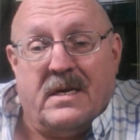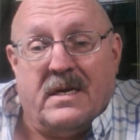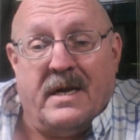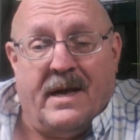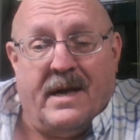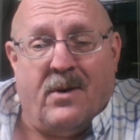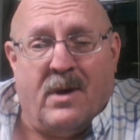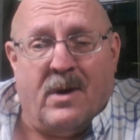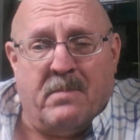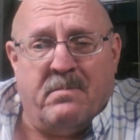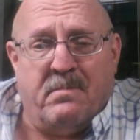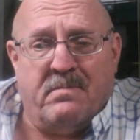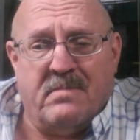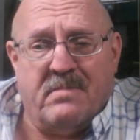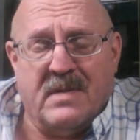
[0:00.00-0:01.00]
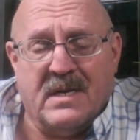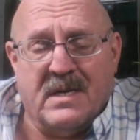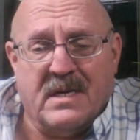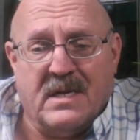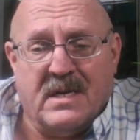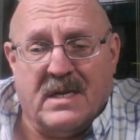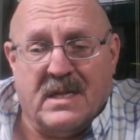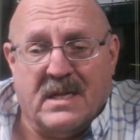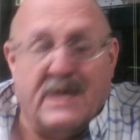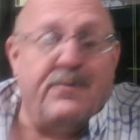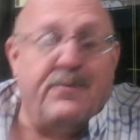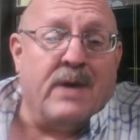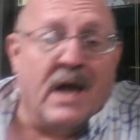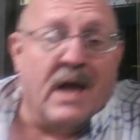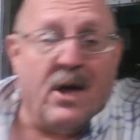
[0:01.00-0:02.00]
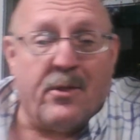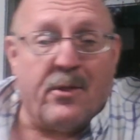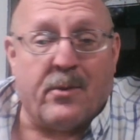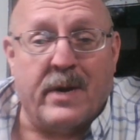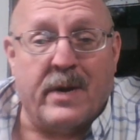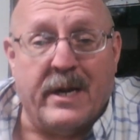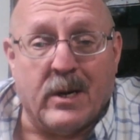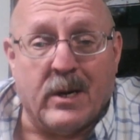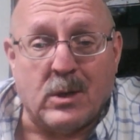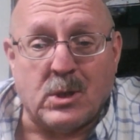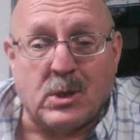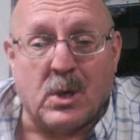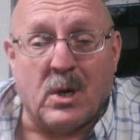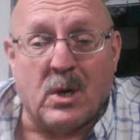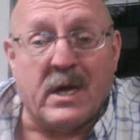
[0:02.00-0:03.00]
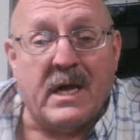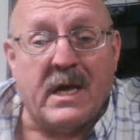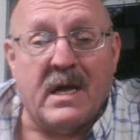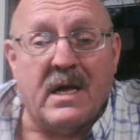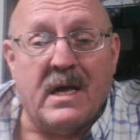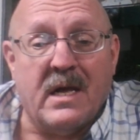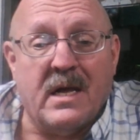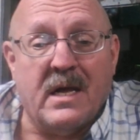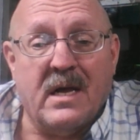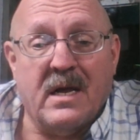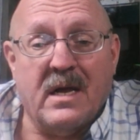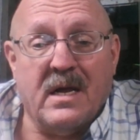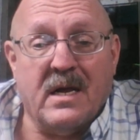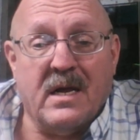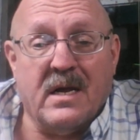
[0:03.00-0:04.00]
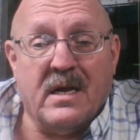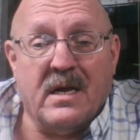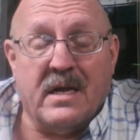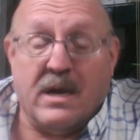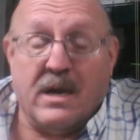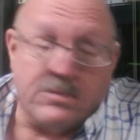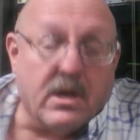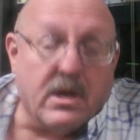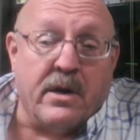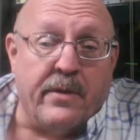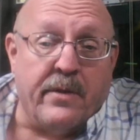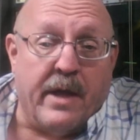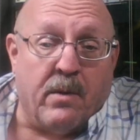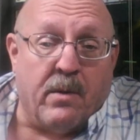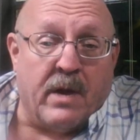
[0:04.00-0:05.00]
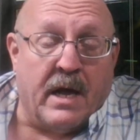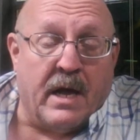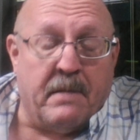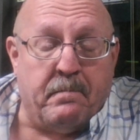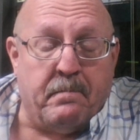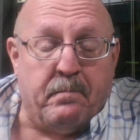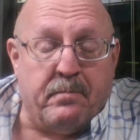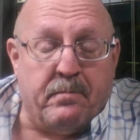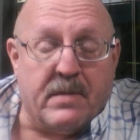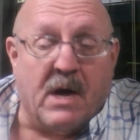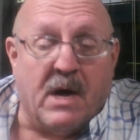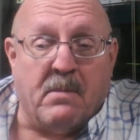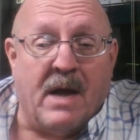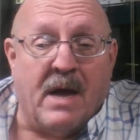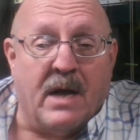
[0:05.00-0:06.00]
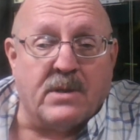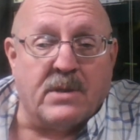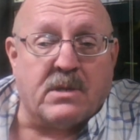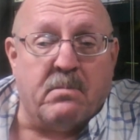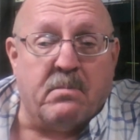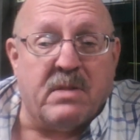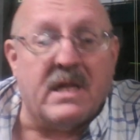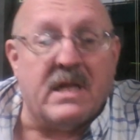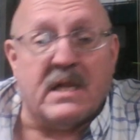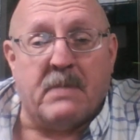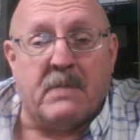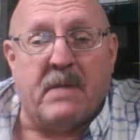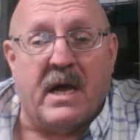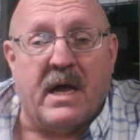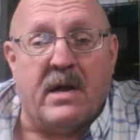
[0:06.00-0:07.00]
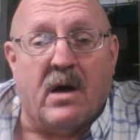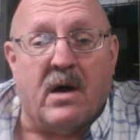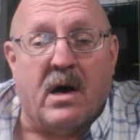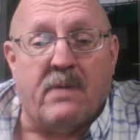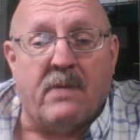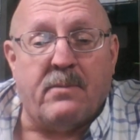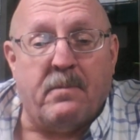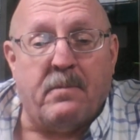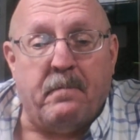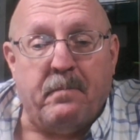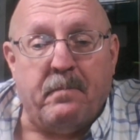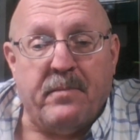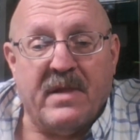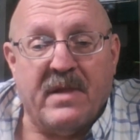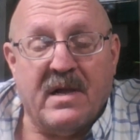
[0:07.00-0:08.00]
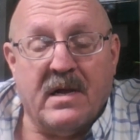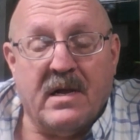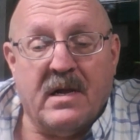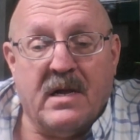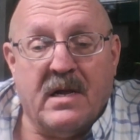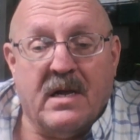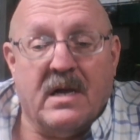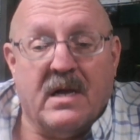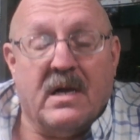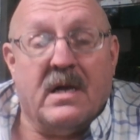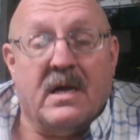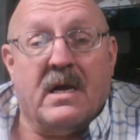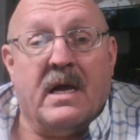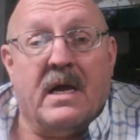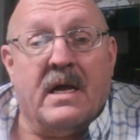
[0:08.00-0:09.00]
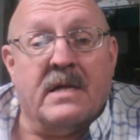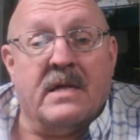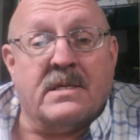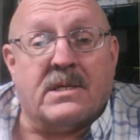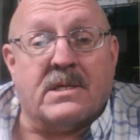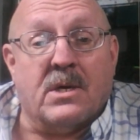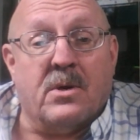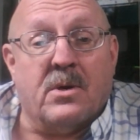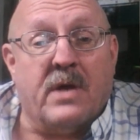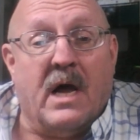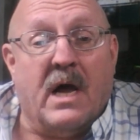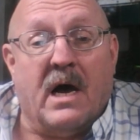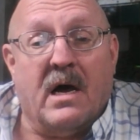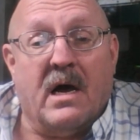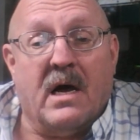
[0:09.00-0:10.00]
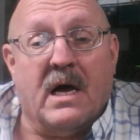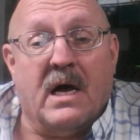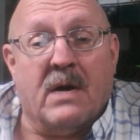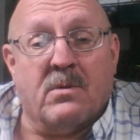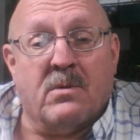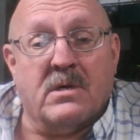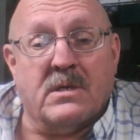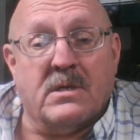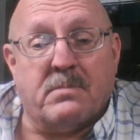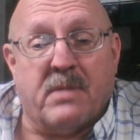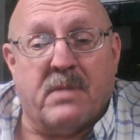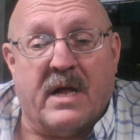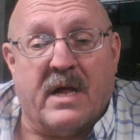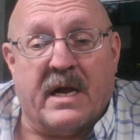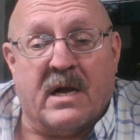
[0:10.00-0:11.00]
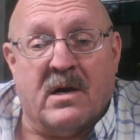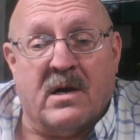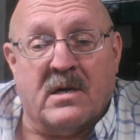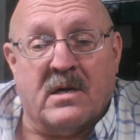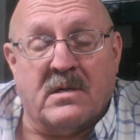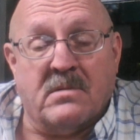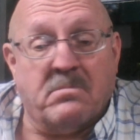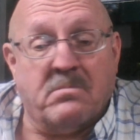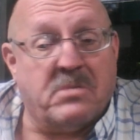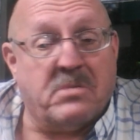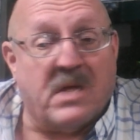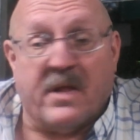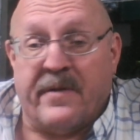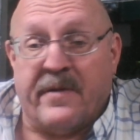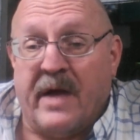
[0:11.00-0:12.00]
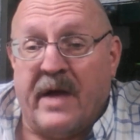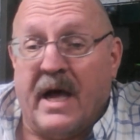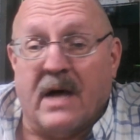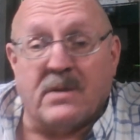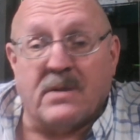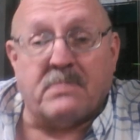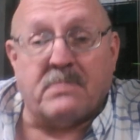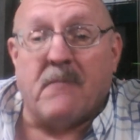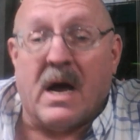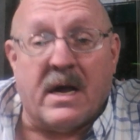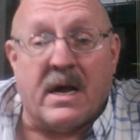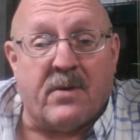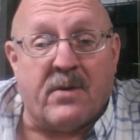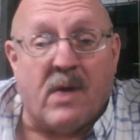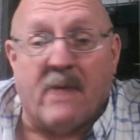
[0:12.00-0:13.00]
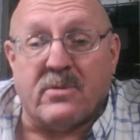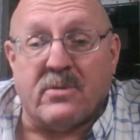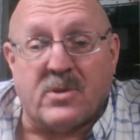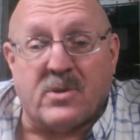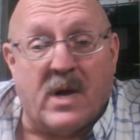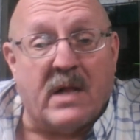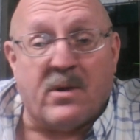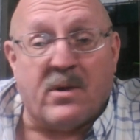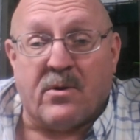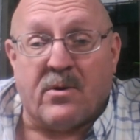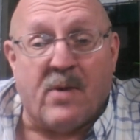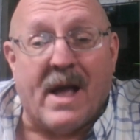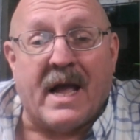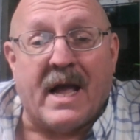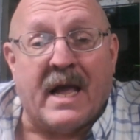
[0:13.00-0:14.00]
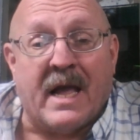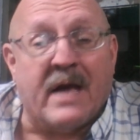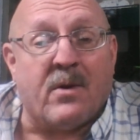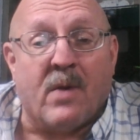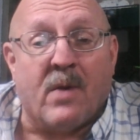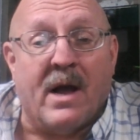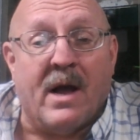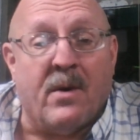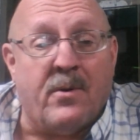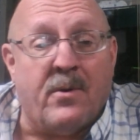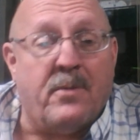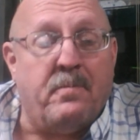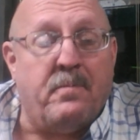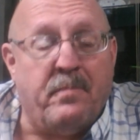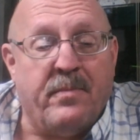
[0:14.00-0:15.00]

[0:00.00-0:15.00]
now I'm leaving out three years early. Yeah, I was going to do that when I got my house completely paid off. And so, yeah, I was planning on selling the house, buying a travel trailer, and dragging it around.